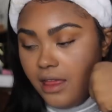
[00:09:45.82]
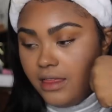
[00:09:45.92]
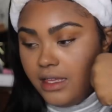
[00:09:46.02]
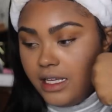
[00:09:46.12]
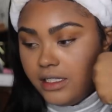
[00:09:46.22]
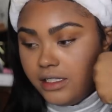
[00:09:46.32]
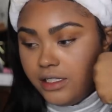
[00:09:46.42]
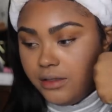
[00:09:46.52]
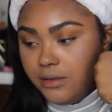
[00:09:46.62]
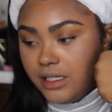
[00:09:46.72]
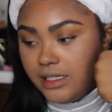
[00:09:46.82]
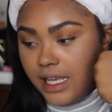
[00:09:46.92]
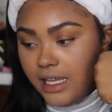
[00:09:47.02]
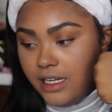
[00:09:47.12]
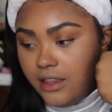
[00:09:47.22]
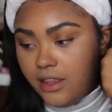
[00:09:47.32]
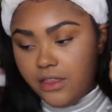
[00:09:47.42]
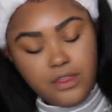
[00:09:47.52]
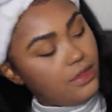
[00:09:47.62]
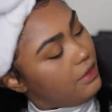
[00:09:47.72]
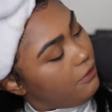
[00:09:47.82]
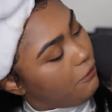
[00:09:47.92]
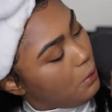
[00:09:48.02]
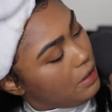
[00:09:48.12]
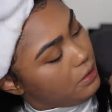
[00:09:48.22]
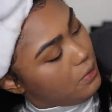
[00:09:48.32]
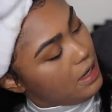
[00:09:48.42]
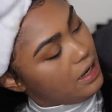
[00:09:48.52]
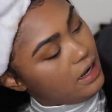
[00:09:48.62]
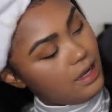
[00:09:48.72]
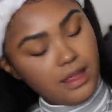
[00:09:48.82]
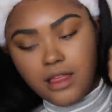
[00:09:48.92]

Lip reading: These two, the second and the fourth one,